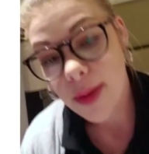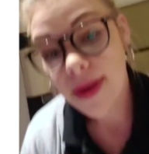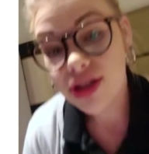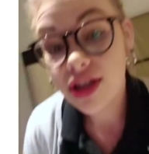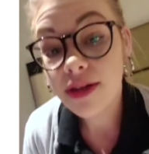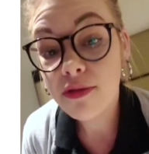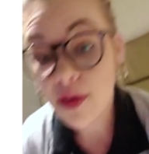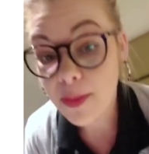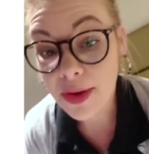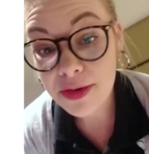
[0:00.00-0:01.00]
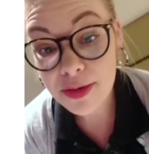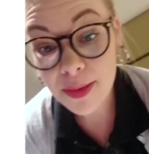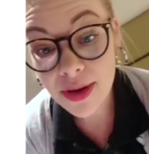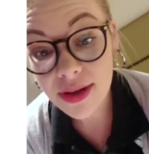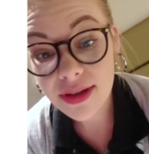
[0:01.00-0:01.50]
I'm actually filming from
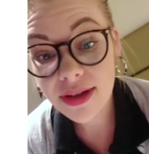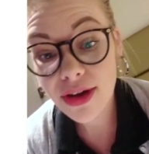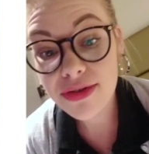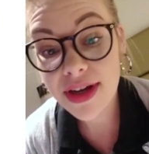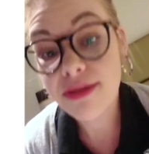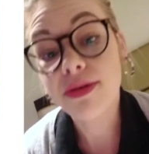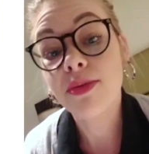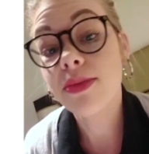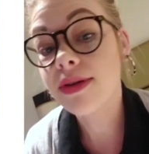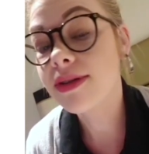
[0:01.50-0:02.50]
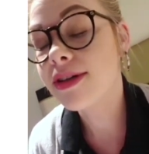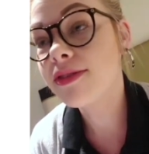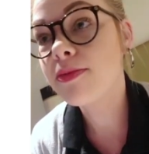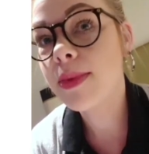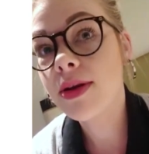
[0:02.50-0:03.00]
a hotel room.
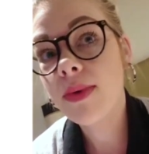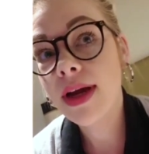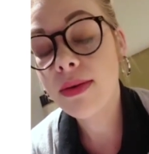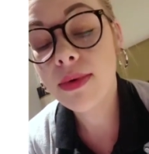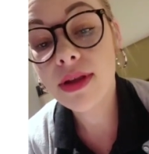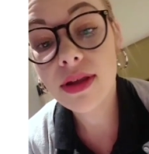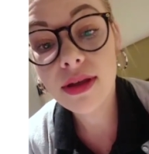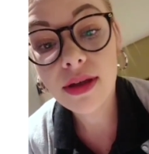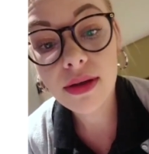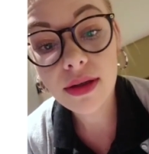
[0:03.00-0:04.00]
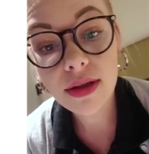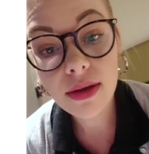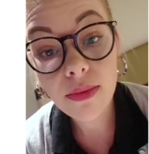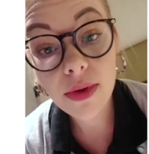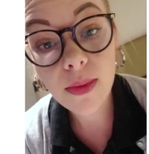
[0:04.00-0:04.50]
I've been away with
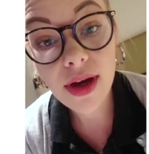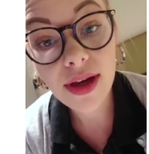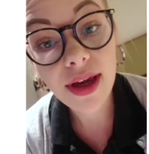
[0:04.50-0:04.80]
with work